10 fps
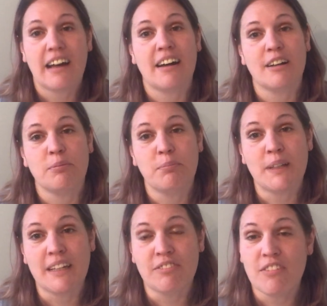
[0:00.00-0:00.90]
um,
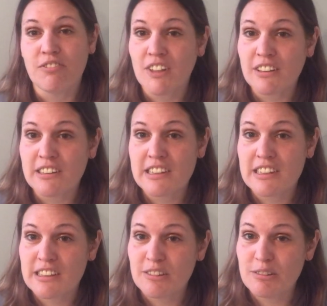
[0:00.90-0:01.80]
but if it feels
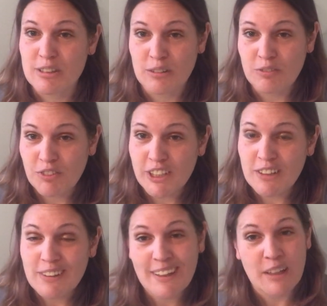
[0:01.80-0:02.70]
too soon for
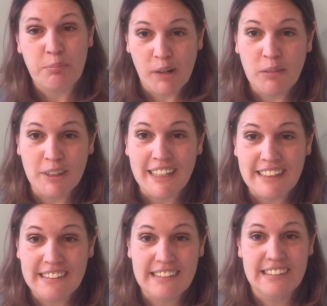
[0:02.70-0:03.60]
you then it probably
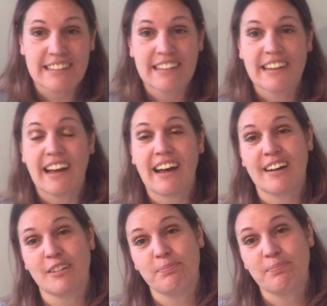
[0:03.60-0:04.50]
is
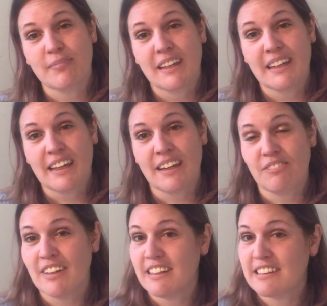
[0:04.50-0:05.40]
um,
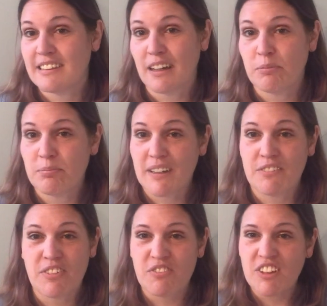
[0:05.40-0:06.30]
if it's um,
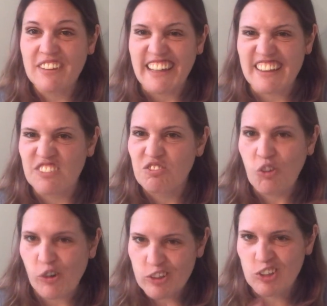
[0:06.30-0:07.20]
if it feels like it's
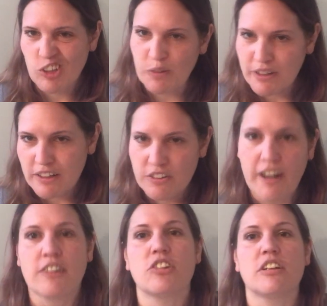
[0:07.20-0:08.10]
forcing you in a
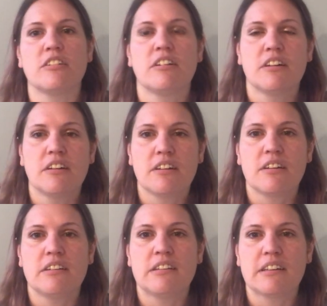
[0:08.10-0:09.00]
direction
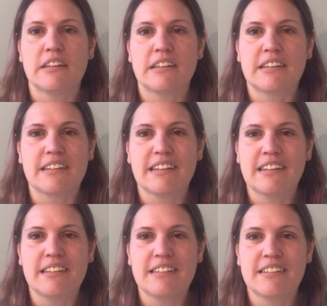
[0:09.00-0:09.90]
because it's
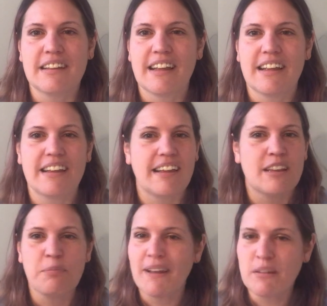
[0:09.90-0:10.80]
it
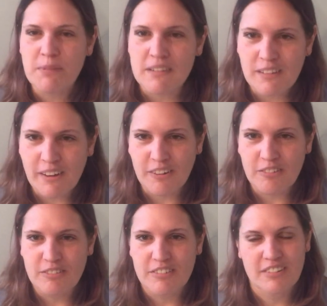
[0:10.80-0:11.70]
it's meant to be slow,
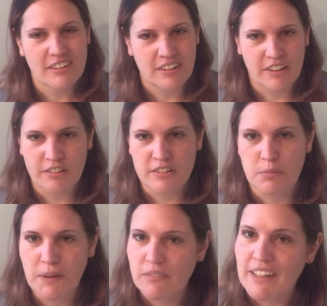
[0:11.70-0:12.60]
you know,
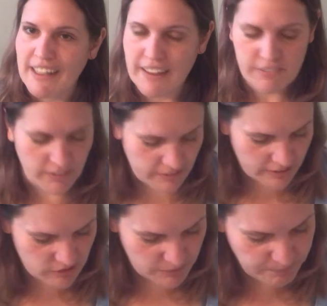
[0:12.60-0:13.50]
to be able to gain that
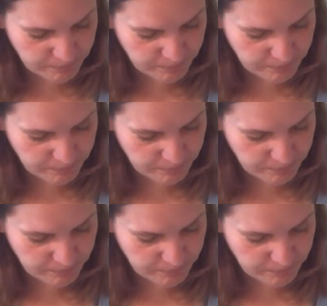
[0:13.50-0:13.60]
foundation.